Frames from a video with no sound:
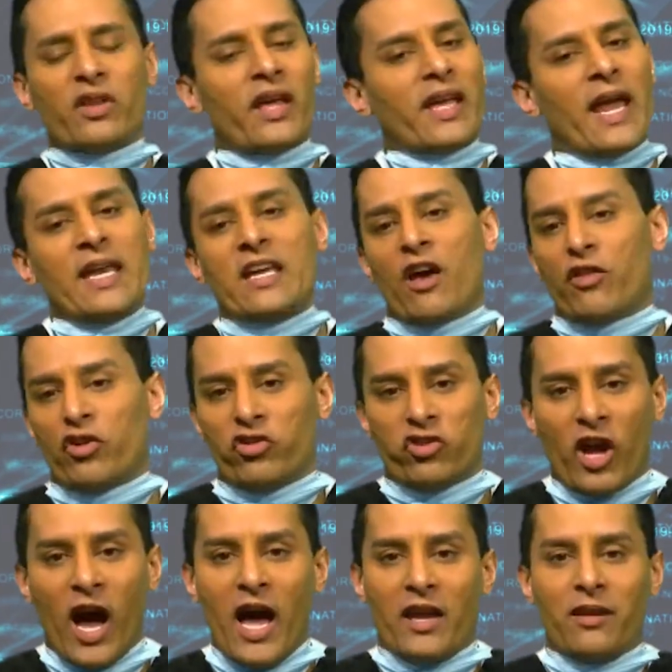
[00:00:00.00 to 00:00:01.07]
like any other
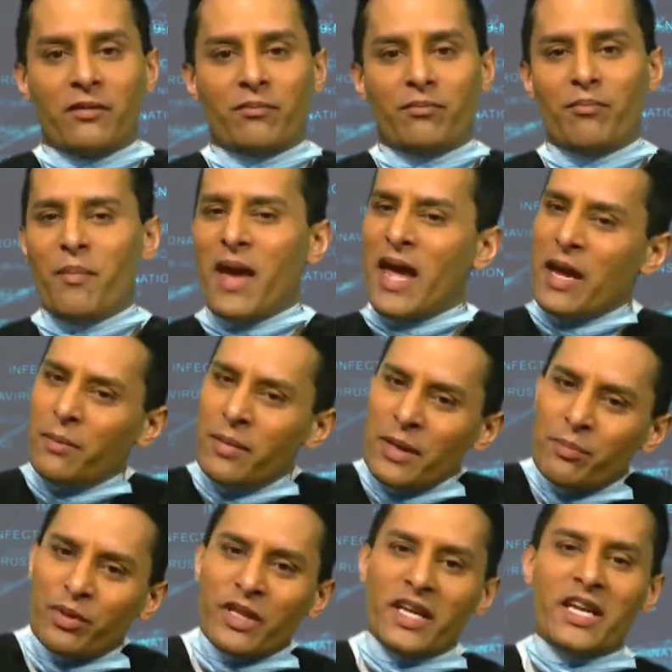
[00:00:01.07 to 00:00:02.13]
shot. Maybe
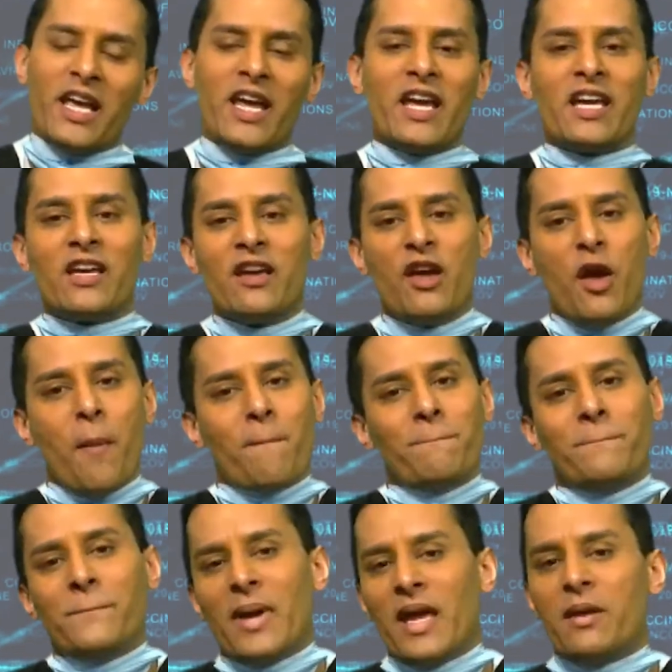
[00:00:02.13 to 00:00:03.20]
bleeding,
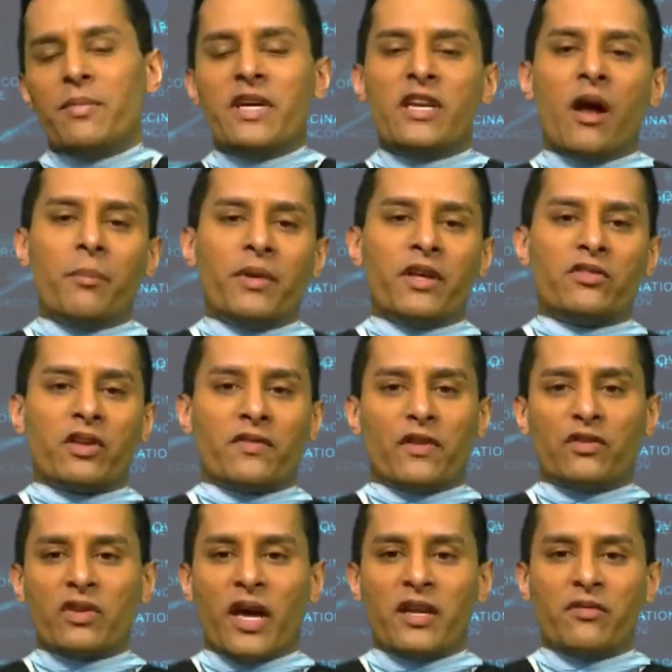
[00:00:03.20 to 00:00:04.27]
maybe numbness at the
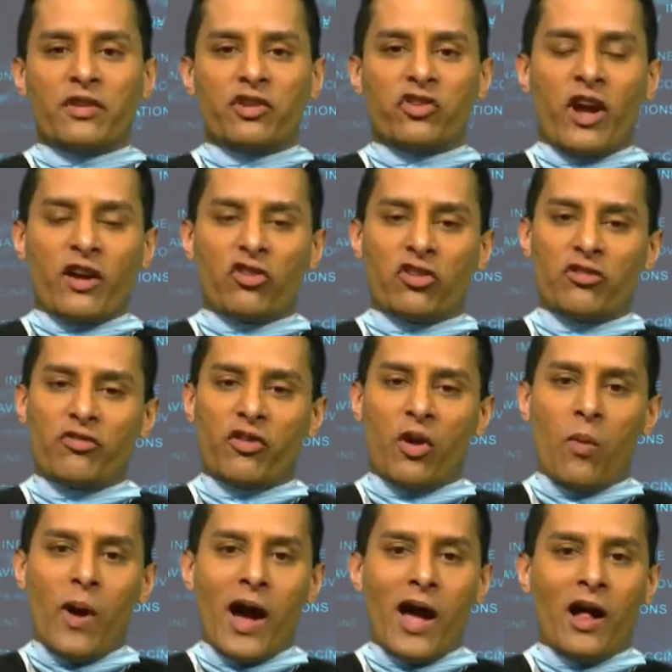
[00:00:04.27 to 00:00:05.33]
site of injection for a
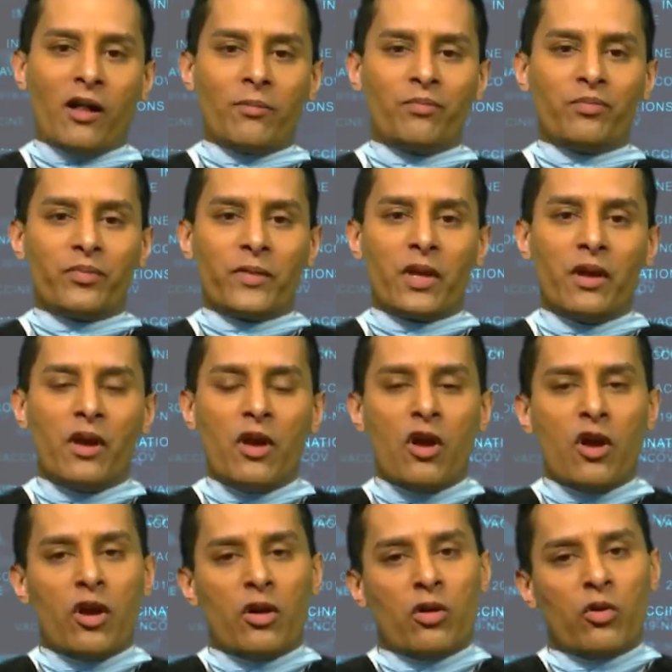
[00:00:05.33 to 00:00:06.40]
while.
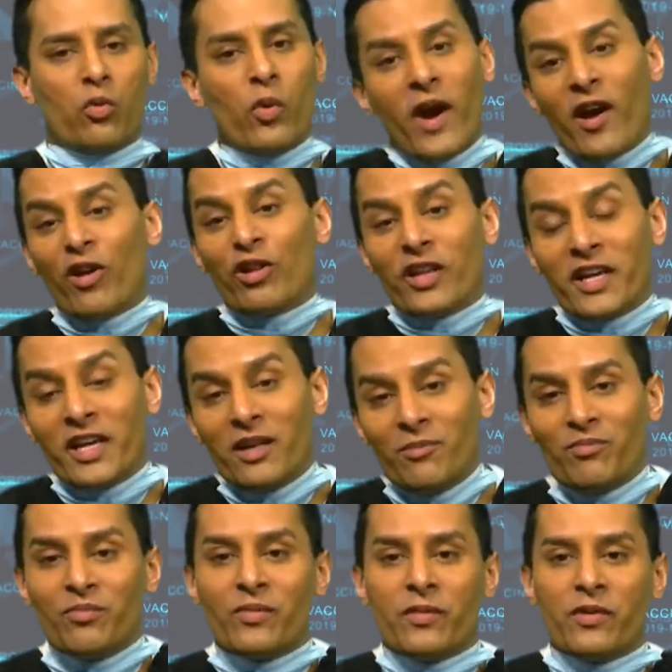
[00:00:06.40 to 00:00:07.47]
Rarely,
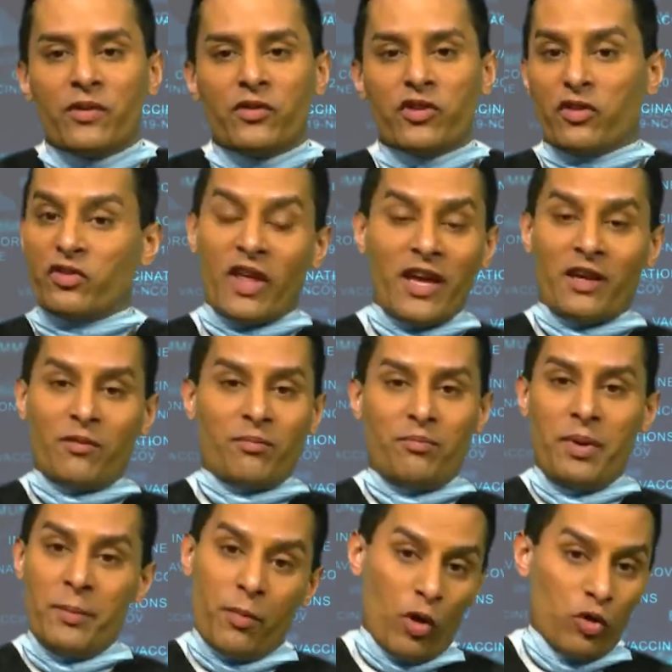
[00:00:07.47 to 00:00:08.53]
just like
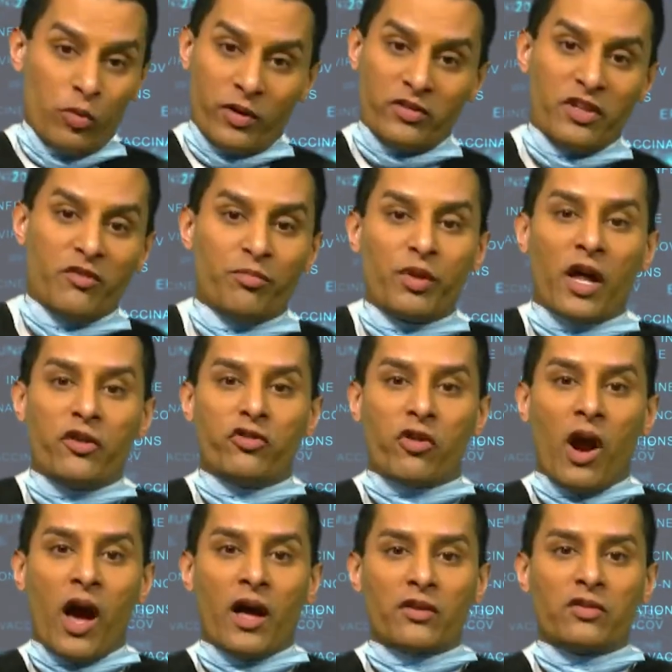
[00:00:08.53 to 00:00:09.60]
people who receive blood
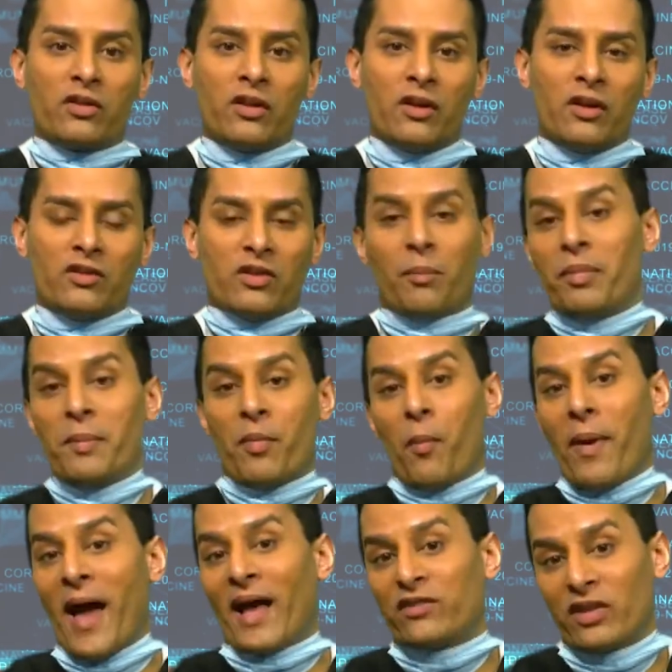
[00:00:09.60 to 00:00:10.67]
draws, some people
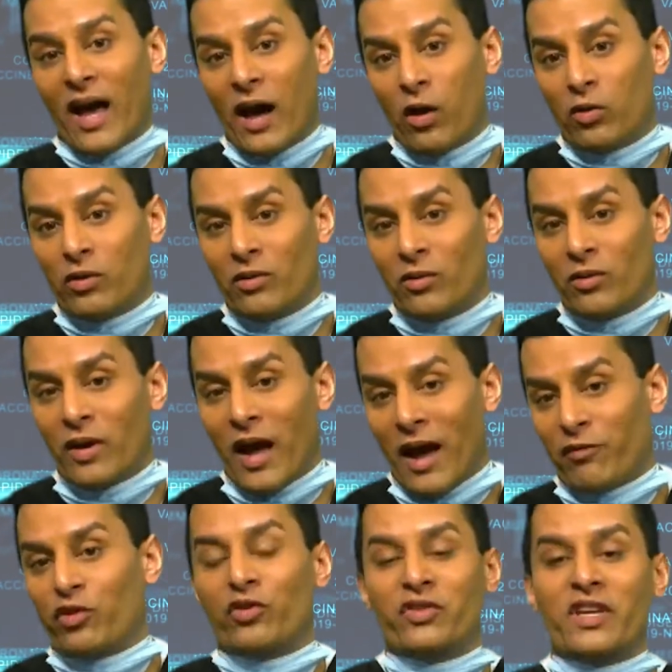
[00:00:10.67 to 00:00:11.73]
pass out
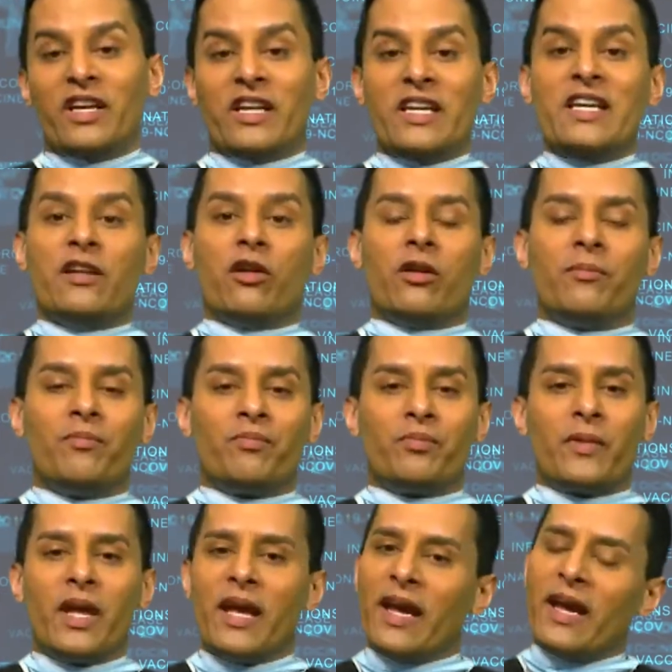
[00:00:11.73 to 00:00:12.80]
after seeing a needle.
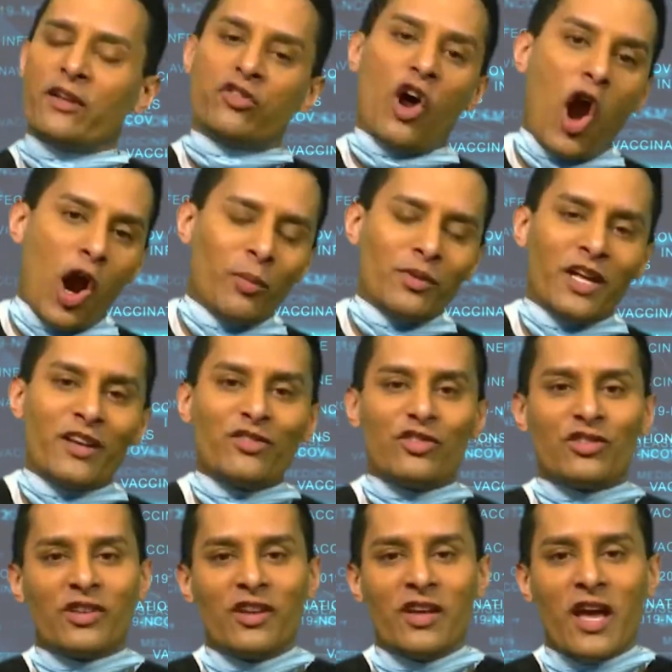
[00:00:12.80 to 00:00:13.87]
It's harmless
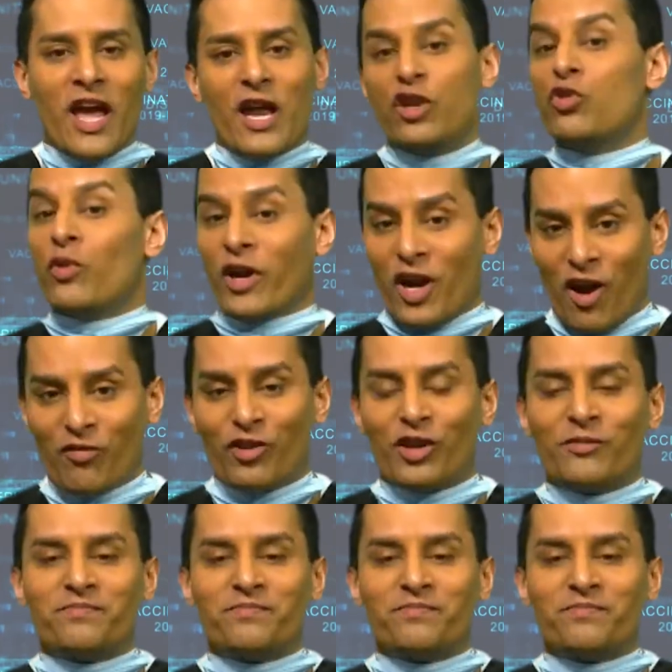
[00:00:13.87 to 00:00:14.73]
and you recover.